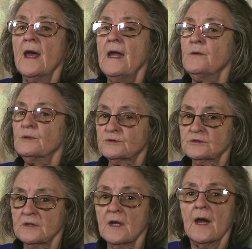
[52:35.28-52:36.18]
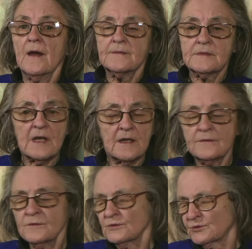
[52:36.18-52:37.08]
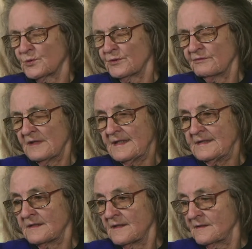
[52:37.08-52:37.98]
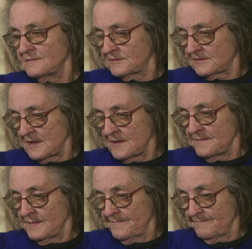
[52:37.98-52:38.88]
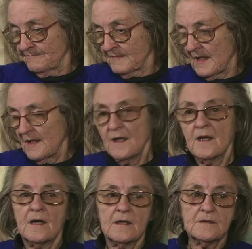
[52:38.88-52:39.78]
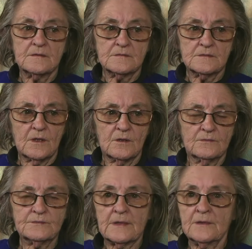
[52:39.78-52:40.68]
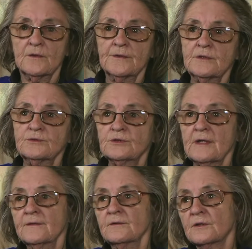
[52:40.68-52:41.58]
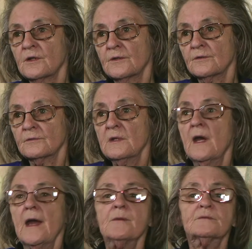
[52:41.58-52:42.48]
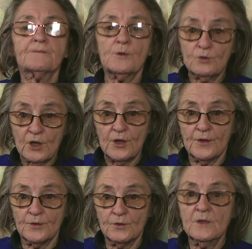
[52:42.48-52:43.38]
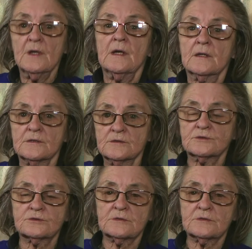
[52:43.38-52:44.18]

He was not squadron leader. It's hang on, lieutenant colonel. He was full colonel because